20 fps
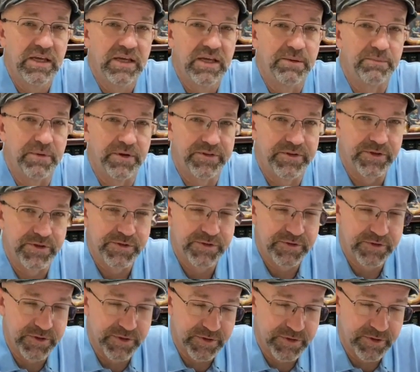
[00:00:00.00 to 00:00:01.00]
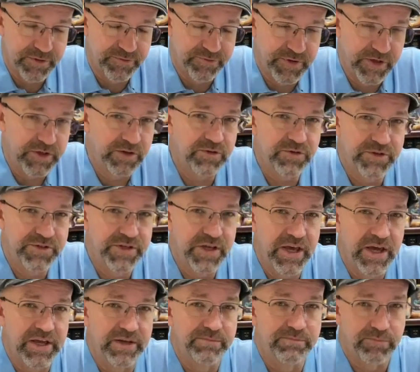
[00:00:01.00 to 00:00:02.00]
But the figure
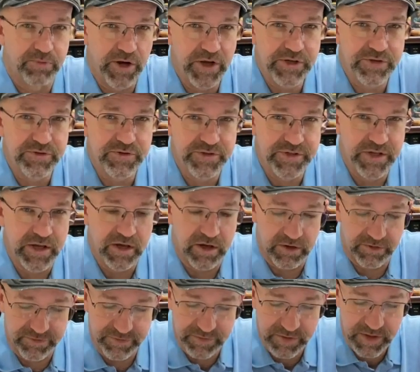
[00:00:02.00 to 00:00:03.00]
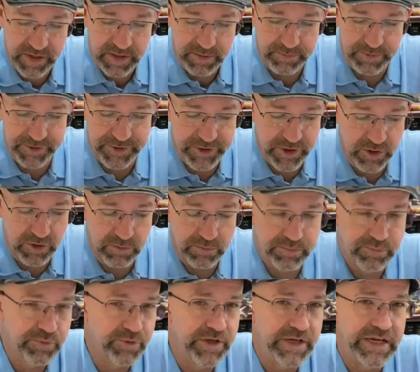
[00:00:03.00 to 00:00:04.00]
said, "Brace yourself, but don't
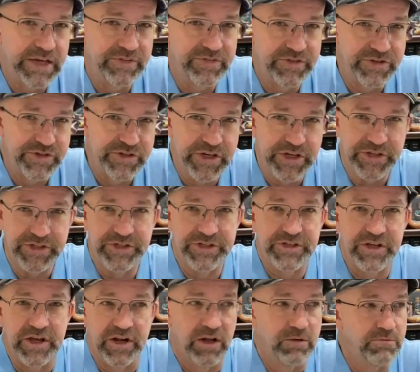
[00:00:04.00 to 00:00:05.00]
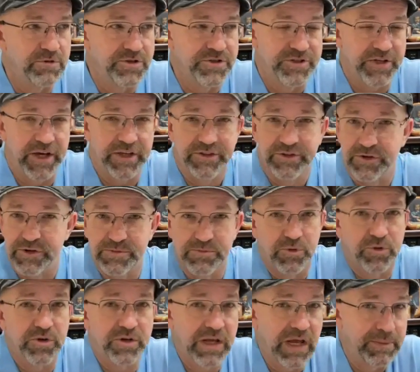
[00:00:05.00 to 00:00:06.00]
breathe just yet." Almost like there's
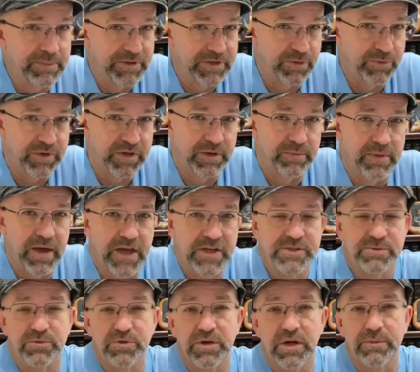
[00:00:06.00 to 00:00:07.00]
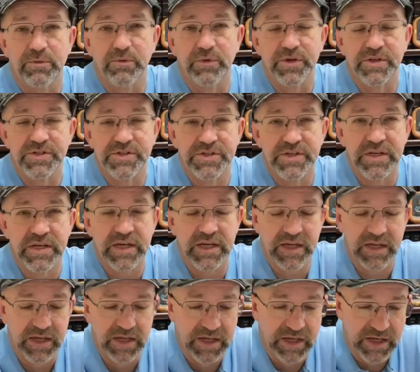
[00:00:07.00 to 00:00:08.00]
more coming than we can imagine, more coming than we can
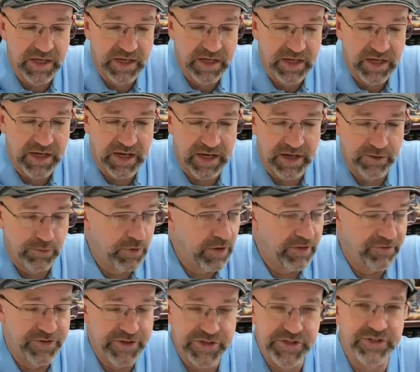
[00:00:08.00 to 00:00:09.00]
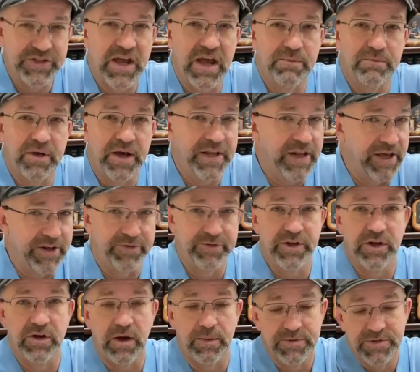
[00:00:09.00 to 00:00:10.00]
see. Whether it fits the timeline, I don't
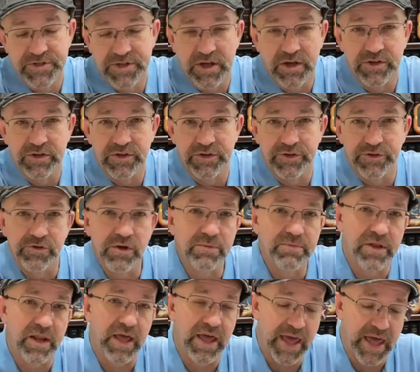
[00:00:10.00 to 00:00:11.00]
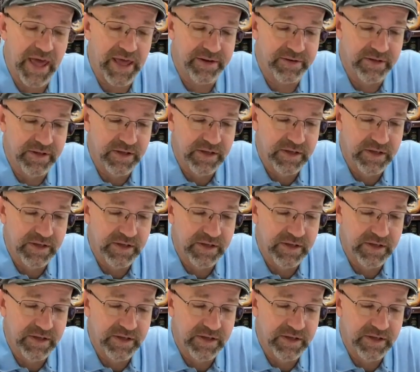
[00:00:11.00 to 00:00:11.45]
know. I'm just telling you the dream that I had.